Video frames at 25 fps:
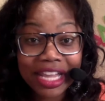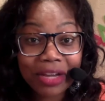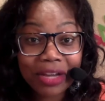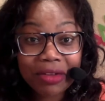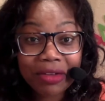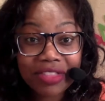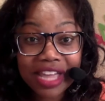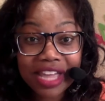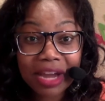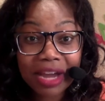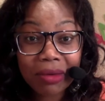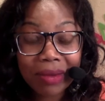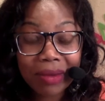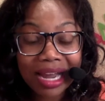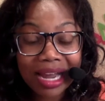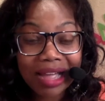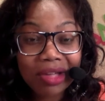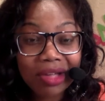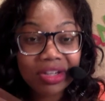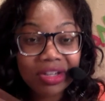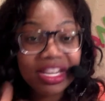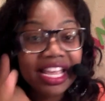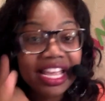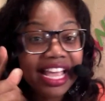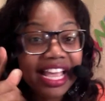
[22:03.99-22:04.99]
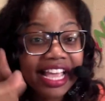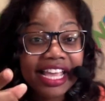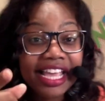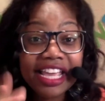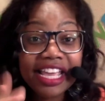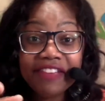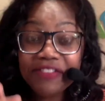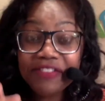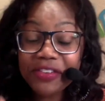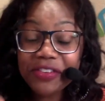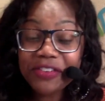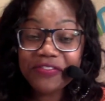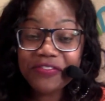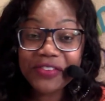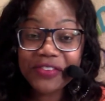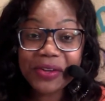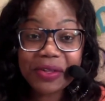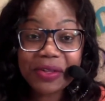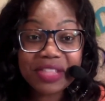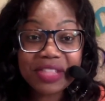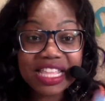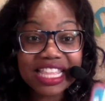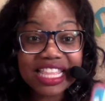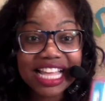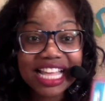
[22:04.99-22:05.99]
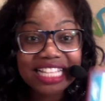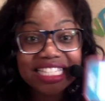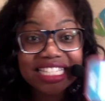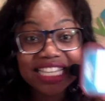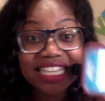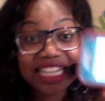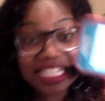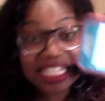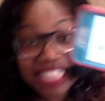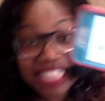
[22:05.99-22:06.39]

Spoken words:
go that route if you feel that that's going to